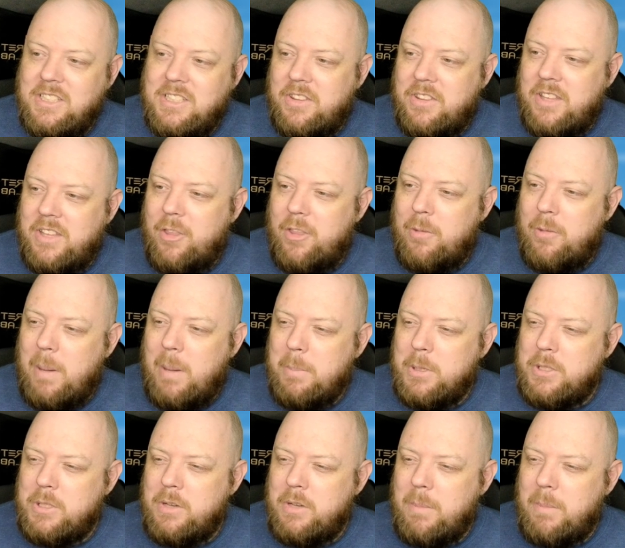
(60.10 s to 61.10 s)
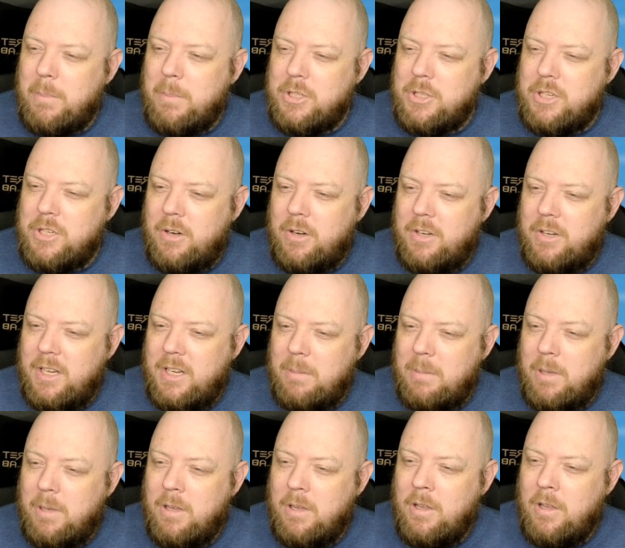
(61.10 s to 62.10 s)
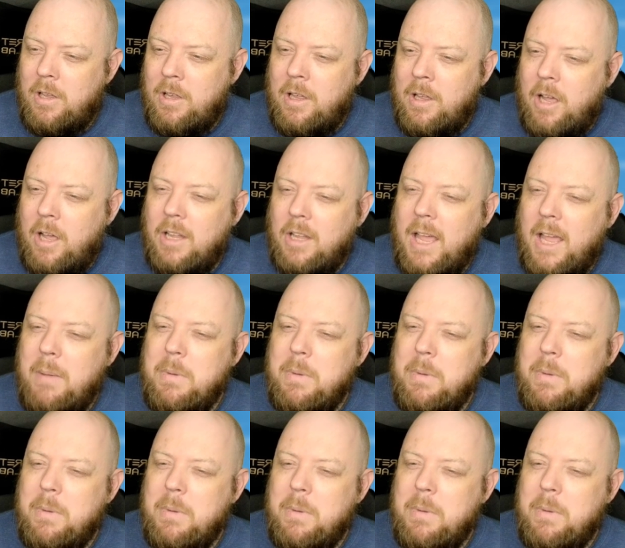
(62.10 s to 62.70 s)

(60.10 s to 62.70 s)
the other members of the mercenary team, allowing